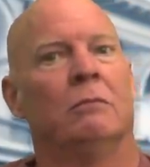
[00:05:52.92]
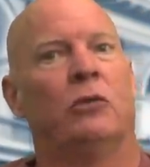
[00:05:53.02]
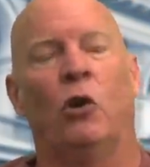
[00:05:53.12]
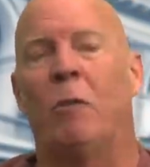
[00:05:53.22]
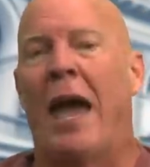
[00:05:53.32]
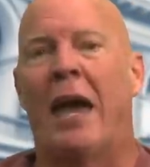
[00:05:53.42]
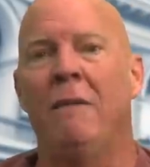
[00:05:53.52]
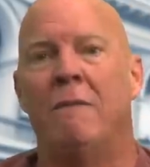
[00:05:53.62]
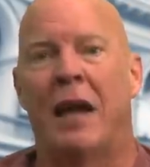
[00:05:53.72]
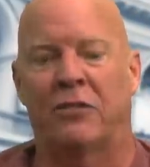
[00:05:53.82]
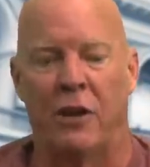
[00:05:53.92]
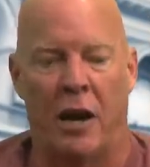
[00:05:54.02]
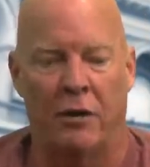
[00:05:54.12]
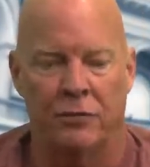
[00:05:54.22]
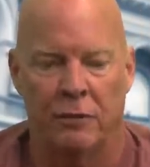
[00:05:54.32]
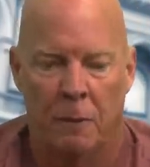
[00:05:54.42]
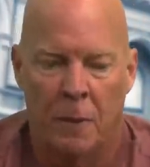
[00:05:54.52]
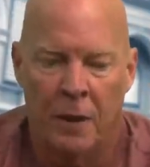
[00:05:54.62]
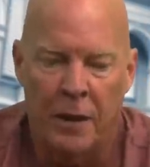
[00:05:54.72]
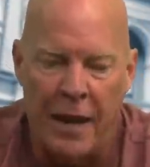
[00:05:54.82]
Too bad, that's enough.
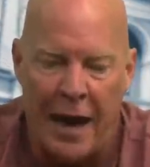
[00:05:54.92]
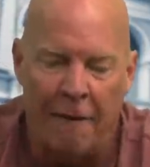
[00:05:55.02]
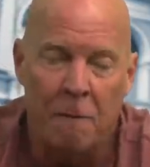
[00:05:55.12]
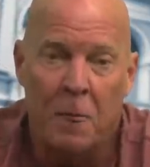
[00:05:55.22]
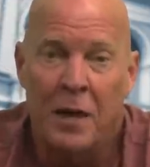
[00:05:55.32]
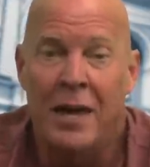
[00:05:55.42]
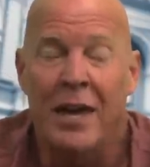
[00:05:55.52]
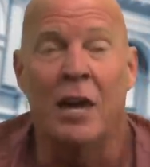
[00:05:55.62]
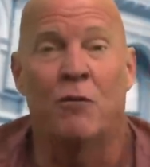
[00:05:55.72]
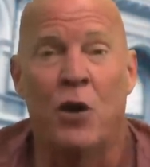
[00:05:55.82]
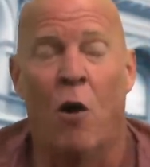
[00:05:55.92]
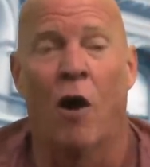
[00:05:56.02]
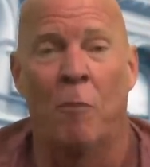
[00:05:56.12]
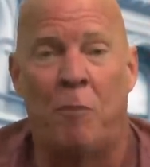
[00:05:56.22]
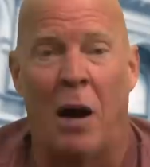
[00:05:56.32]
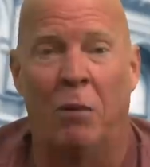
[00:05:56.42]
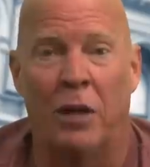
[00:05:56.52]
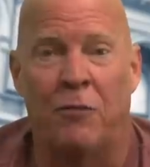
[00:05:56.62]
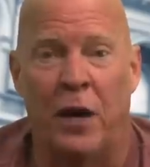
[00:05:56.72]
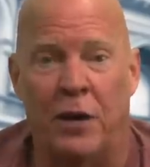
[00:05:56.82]
Now, if you are a
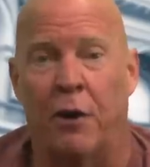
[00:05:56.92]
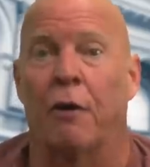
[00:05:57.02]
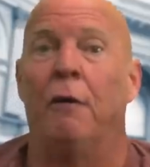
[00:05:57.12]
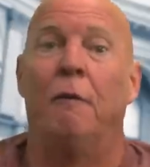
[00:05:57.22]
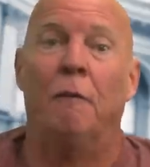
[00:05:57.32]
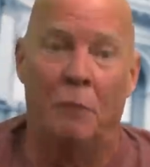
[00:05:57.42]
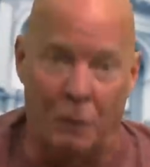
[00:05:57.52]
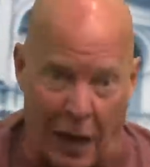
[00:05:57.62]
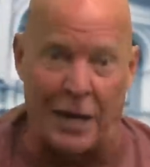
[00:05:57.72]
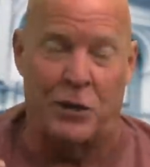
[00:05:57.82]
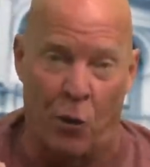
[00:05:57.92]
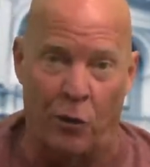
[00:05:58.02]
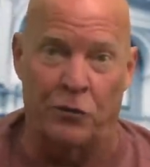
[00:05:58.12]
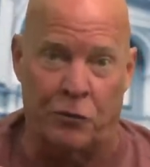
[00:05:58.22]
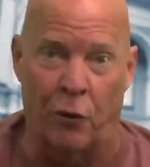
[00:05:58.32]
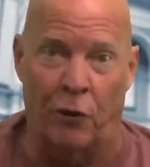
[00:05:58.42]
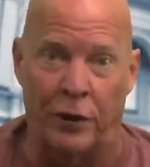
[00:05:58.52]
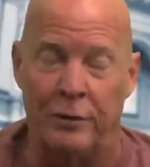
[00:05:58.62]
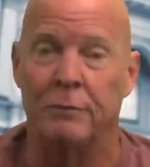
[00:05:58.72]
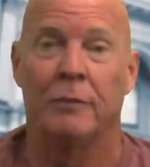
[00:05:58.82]
public figure, like yours
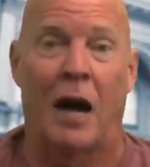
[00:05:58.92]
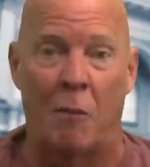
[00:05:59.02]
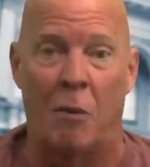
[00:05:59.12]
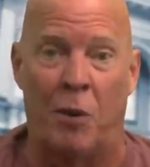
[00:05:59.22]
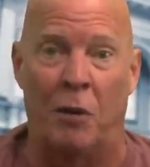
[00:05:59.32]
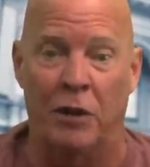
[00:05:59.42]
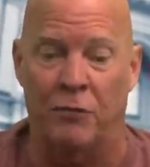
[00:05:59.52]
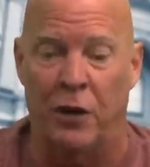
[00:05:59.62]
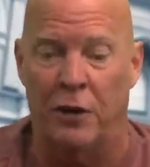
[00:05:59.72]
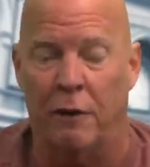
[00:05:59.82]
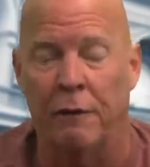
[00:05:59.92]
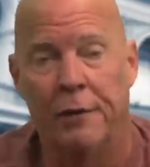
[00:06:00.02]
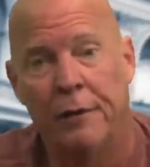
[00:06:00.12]
truly, I'm a public figure,